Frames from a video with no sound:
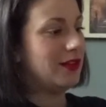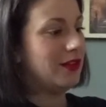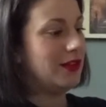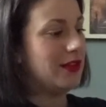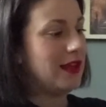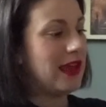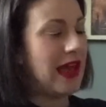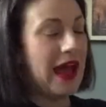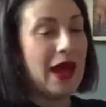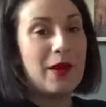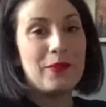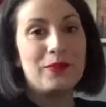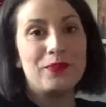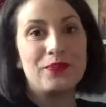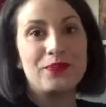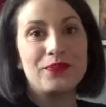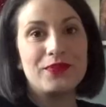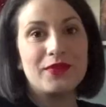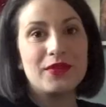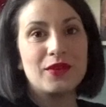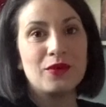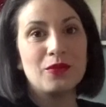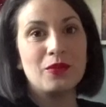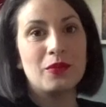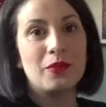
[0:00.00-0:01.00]
yeah,
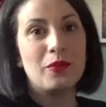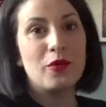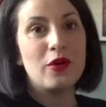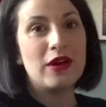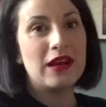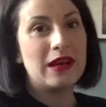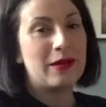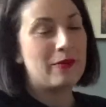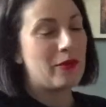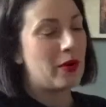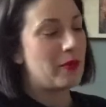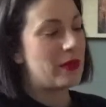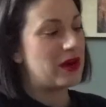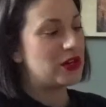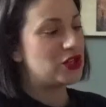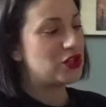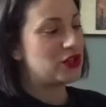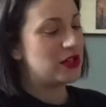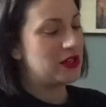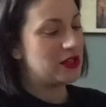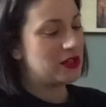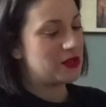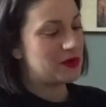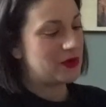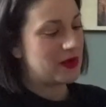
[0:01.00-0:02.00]
putting him on my
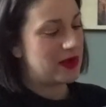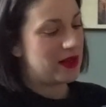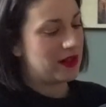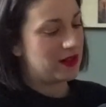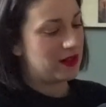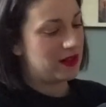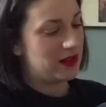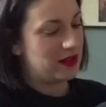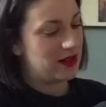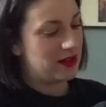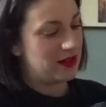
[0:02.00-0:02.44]
tree as well.